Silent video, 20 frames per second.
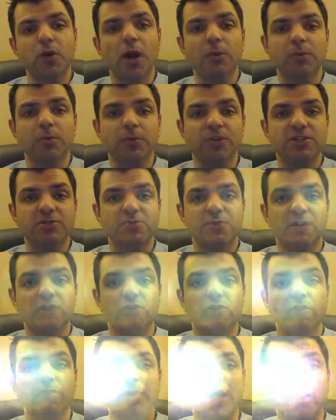problem has
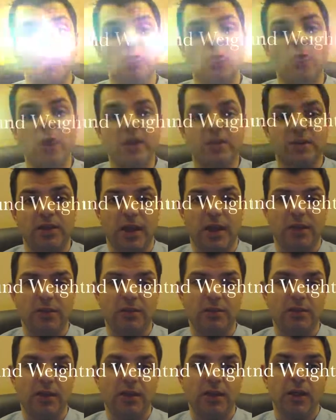been rebound weight gain.
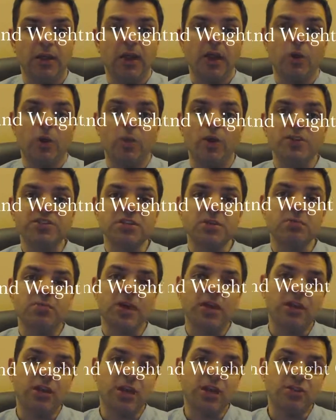Once the
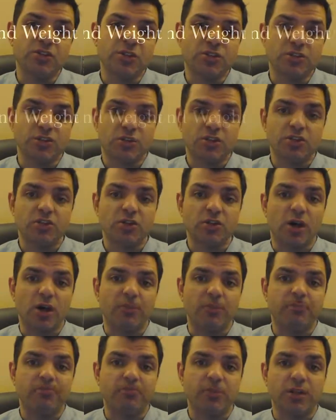medications are
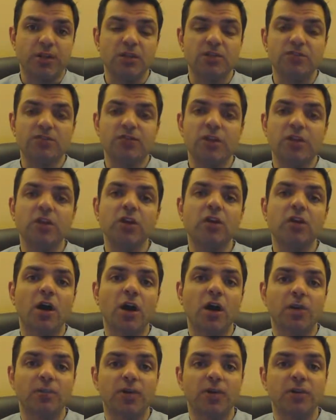stopped, it's very
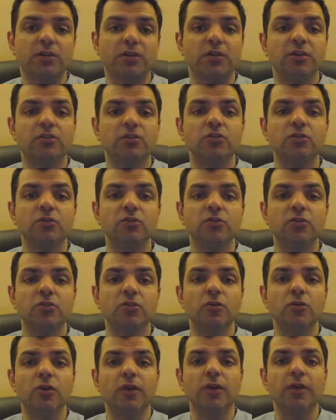common
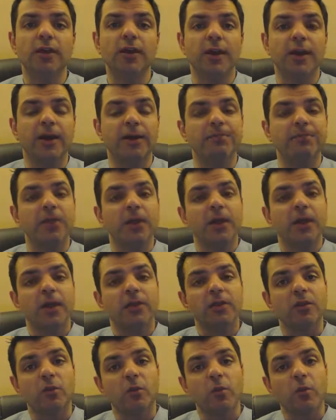to get
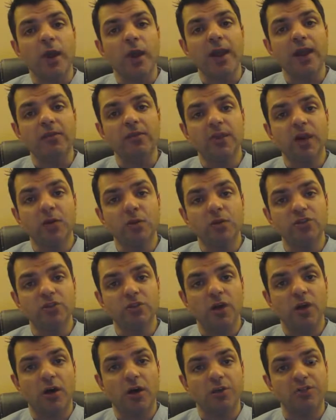the weight that
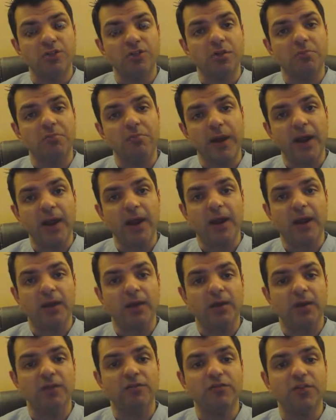was lost
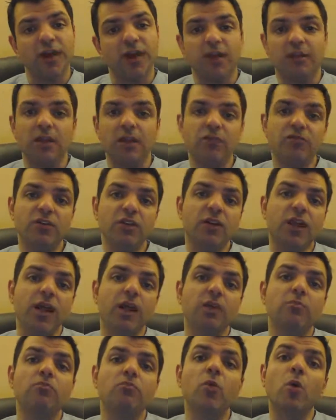back, and in fact even
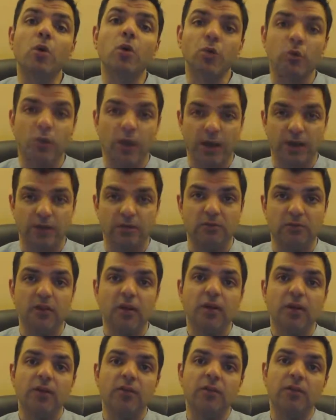gain more weight
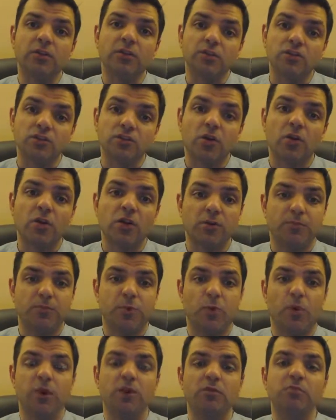than the starting
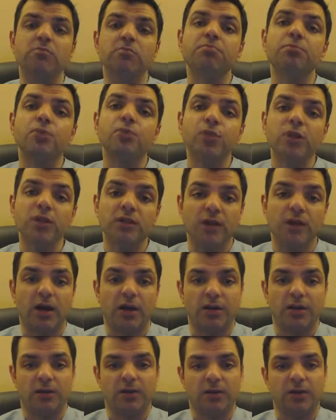point
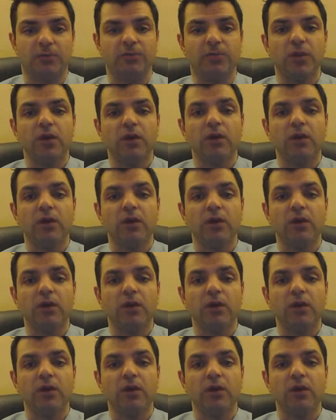pre-dieting.